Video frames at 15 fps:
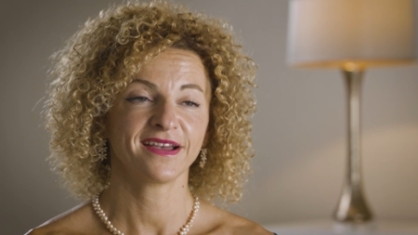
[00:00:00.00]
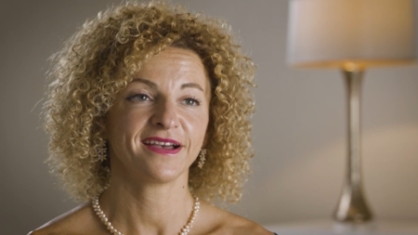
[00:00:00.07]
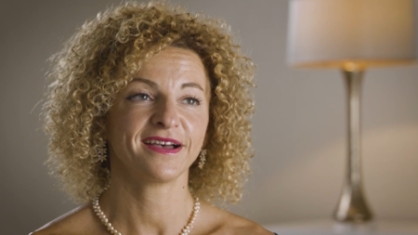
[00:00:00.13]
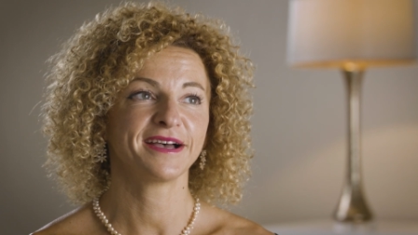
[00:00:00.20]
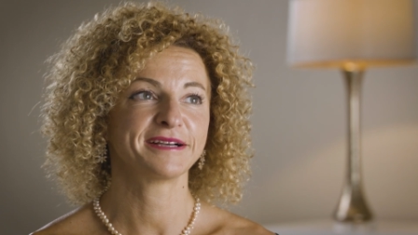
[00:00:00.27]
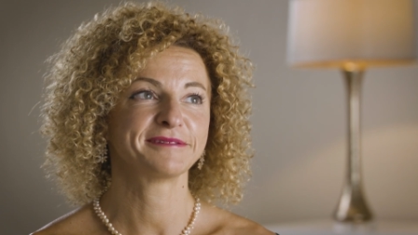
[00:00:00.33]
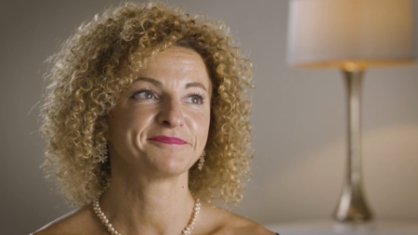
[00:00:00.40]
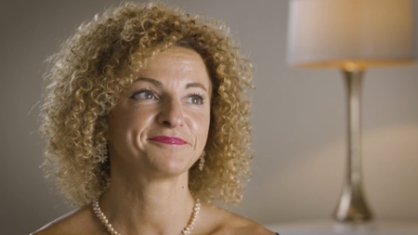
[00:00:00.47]

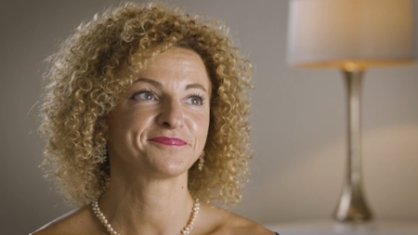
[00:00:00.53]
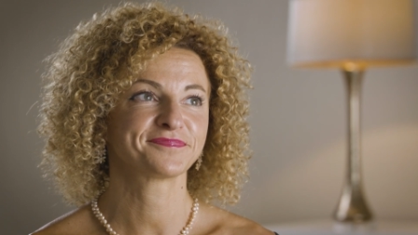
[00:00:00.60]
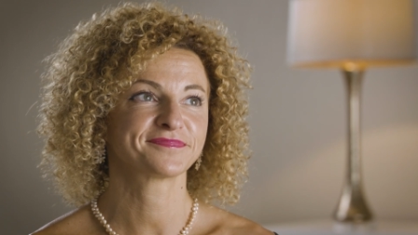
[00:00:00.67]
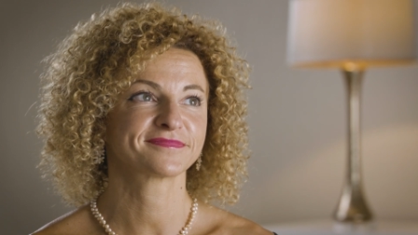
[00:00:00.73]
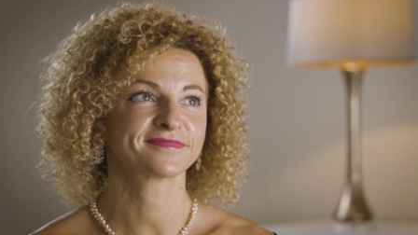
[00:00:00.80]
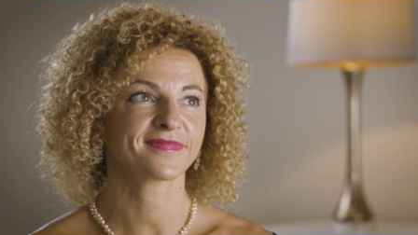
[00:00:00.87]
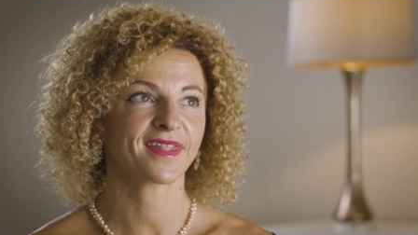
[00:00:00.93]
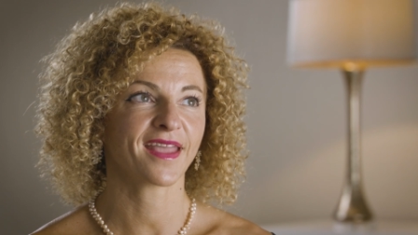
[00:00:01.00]

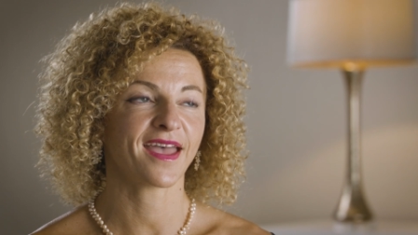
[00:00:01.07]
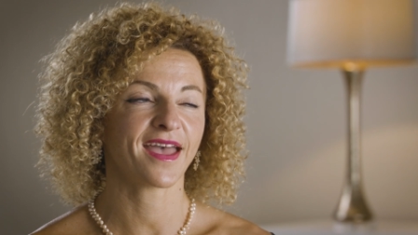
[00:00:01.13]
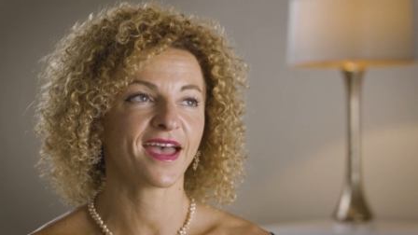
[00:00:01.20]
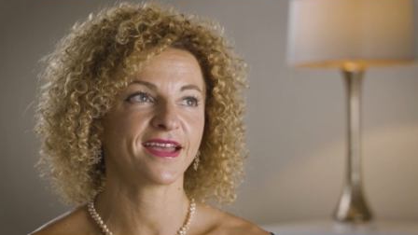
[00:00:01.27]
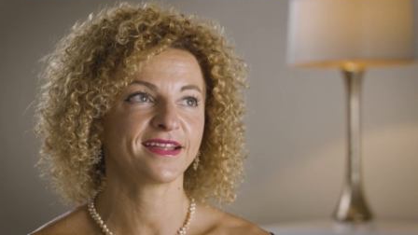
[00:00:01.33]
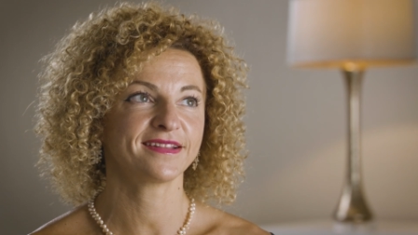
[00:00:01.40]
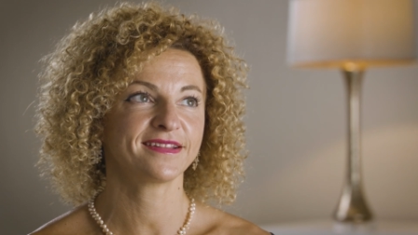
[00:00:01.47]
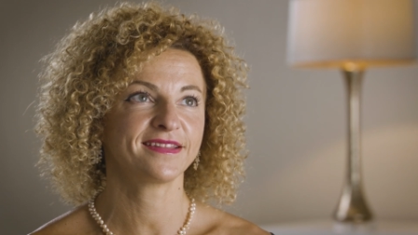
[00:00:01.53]
Um,
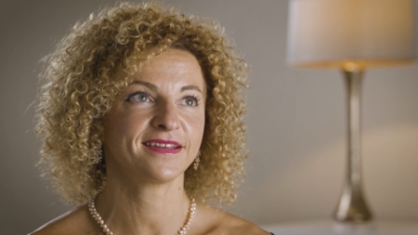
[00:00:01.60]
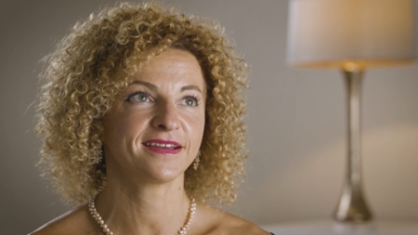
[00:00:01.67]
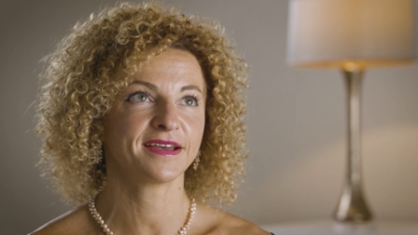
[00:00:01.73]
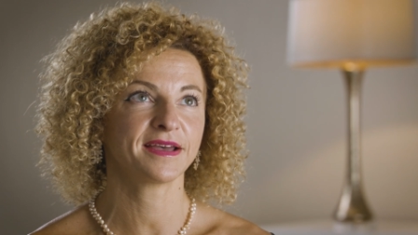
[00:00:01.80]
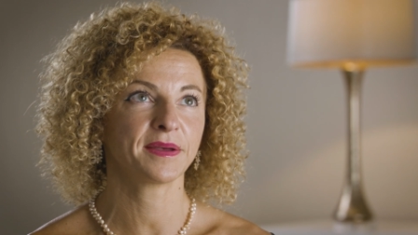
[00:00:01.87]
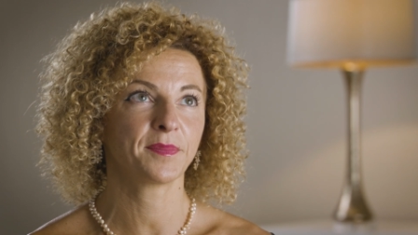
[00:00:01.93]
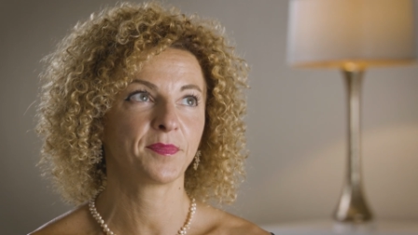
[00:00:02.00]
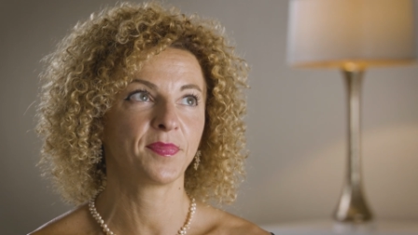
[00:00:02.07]
and
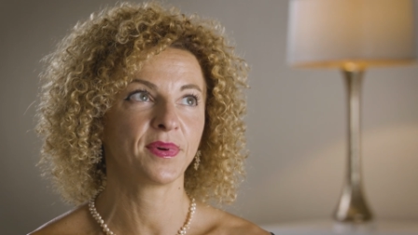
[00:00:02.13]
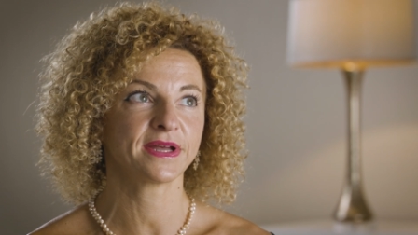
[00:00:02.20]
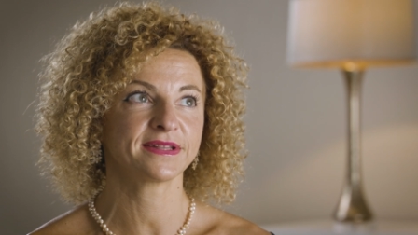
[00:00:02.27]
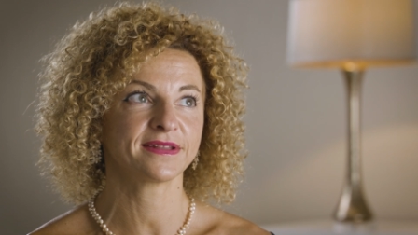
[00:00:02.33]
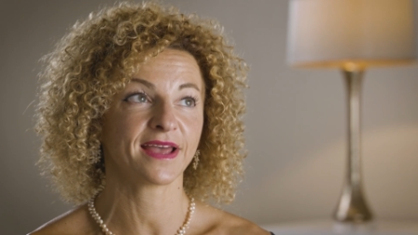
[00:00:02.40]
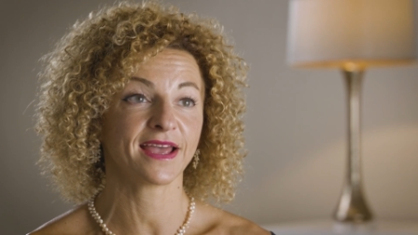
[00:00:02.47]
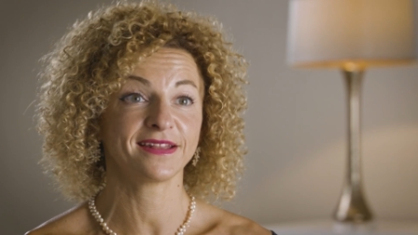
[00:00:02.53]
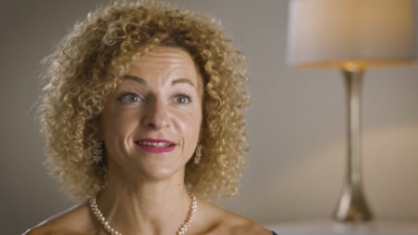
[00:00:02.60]
uh,
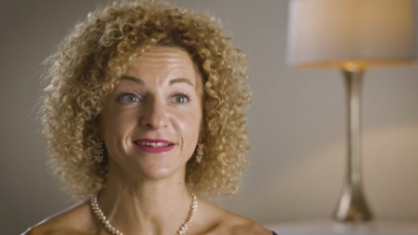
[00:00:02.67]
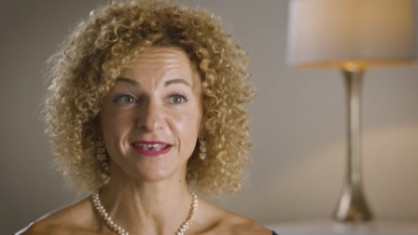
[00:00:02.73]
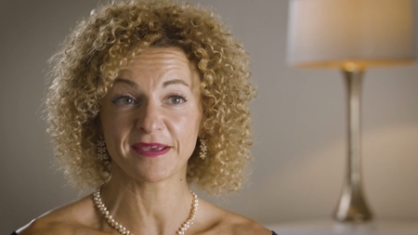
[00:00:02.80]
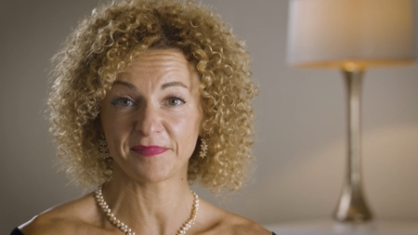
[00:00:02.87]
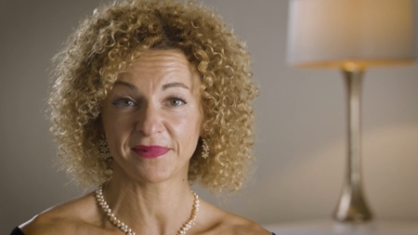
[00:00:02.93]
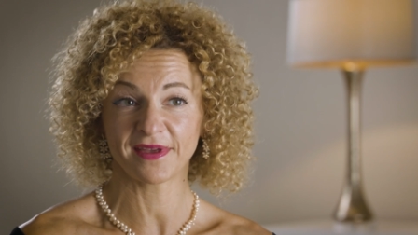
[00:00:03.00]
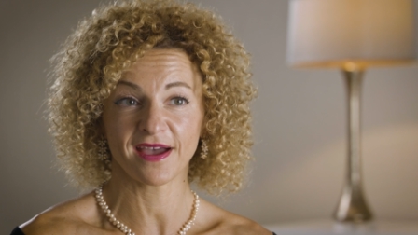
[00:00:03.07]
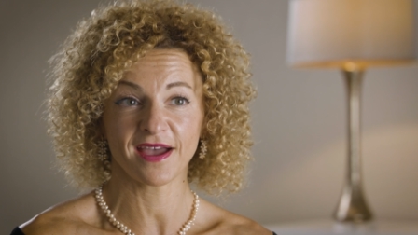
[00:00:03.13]
but at the
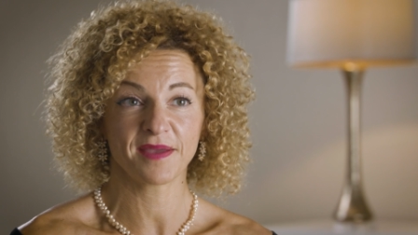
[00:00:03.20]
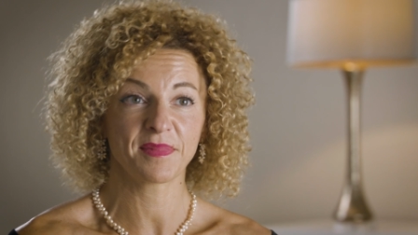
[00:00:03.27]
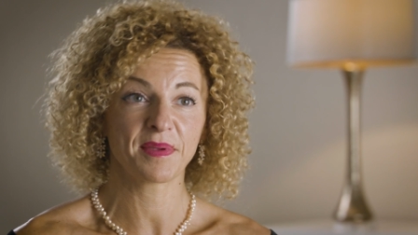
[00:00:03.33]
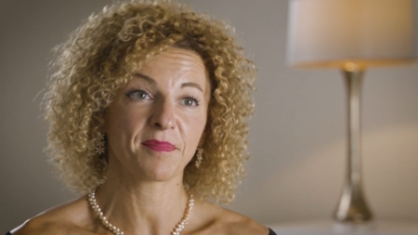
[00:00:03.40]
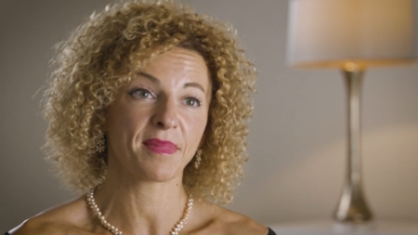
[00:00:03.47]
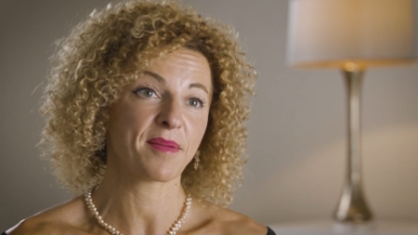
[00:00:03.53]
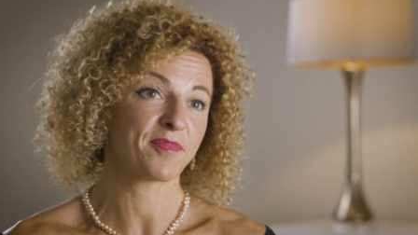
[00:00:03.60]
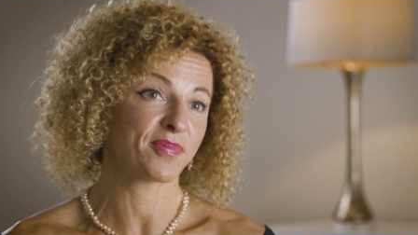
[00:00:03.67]
same time,
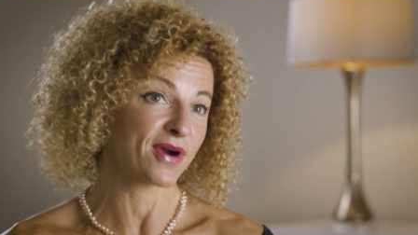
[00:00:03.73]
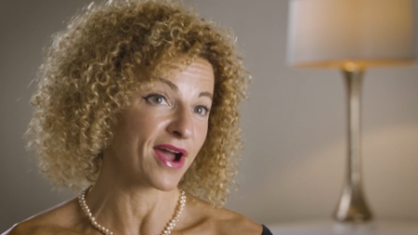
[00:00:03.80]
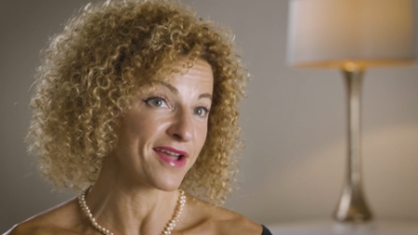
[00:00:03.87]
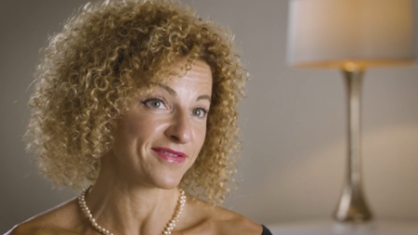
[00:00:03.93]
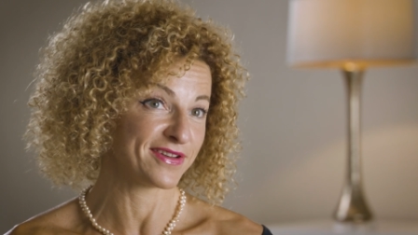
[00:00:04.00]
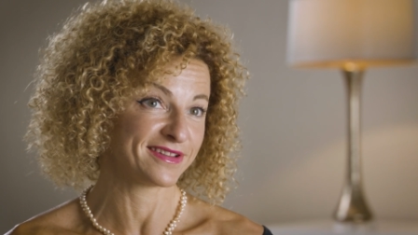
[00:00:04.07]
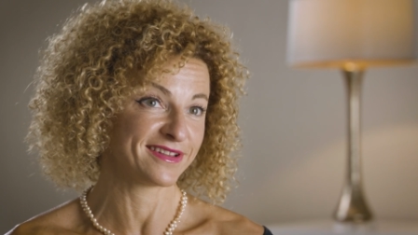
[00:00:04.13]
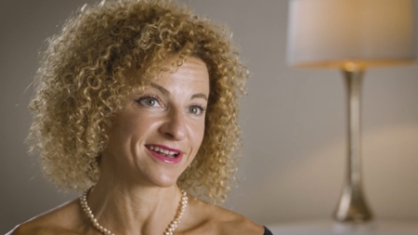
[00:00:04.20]
in my
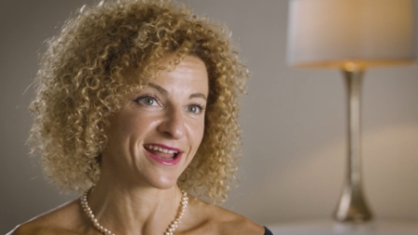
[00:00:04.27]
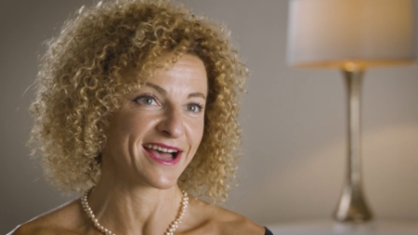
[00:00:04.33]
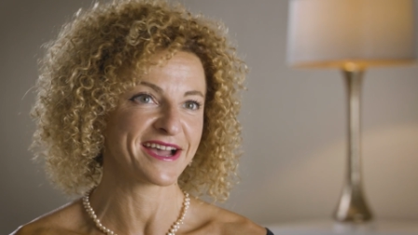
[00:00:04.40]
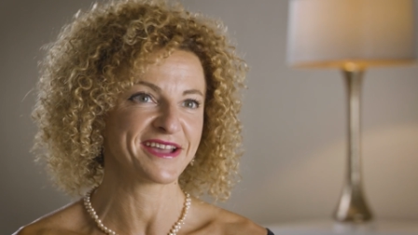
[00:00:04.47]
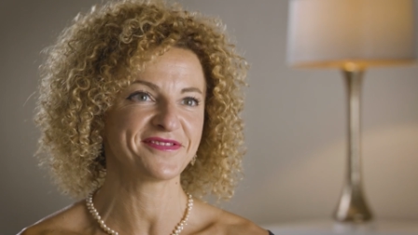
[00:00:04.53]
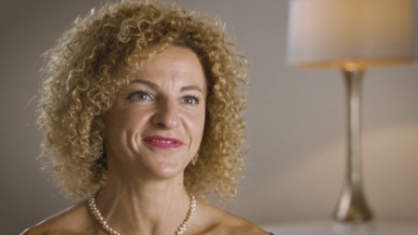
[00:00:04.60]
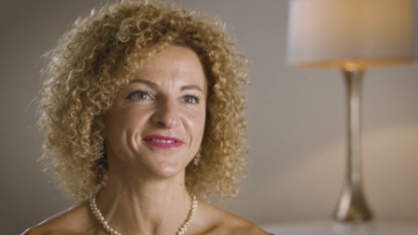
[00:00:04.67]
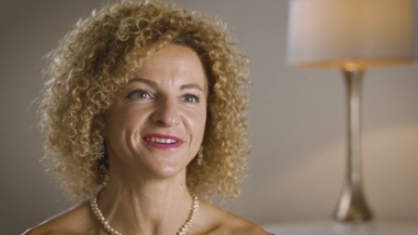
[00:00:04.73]
private
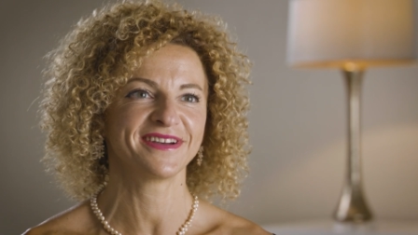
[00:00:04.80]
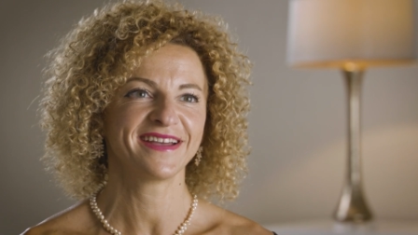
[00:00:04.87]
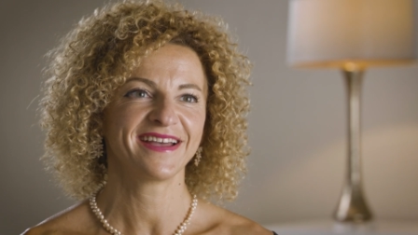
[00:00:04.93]
life,